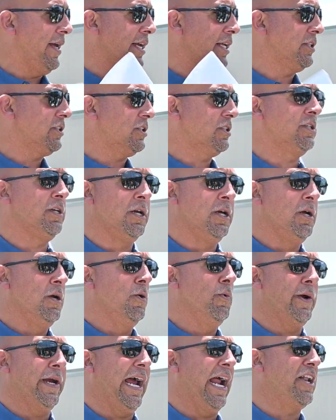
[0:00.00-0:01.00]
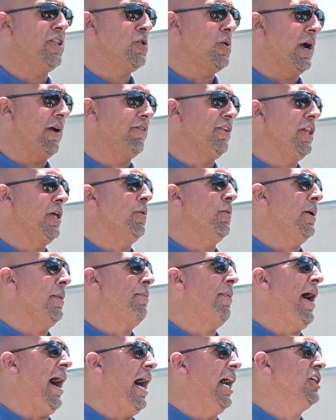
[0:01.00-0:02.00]
It's we got to do everything we
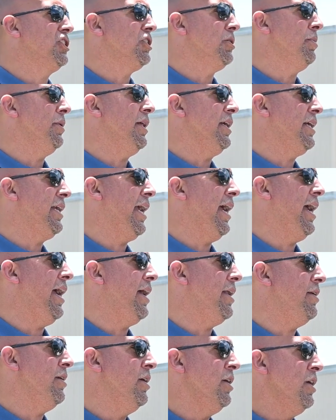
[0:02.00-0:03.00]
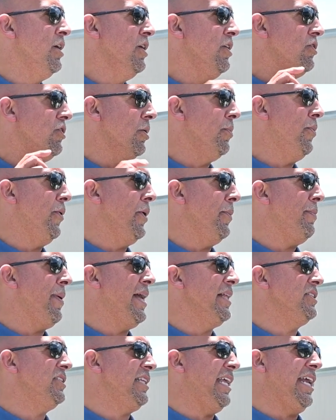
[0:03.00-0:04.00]
possibly can to put
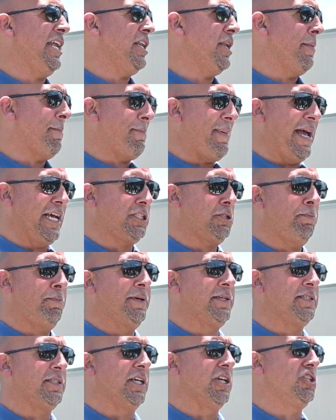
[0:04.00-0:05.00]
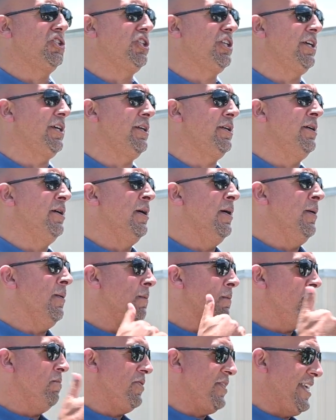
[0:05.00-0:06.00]
Penn State in the best position
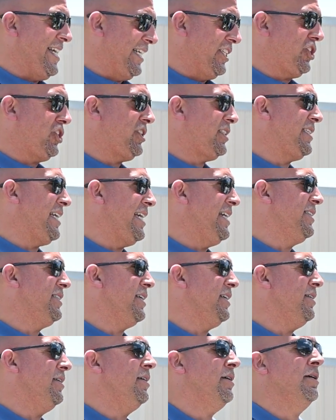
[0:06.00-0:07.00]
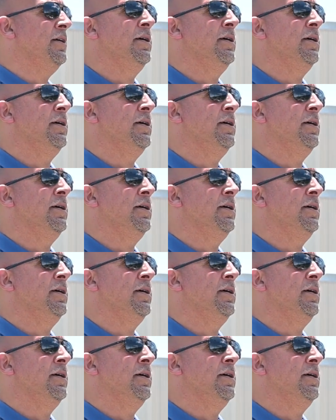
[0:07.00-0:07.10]
this season.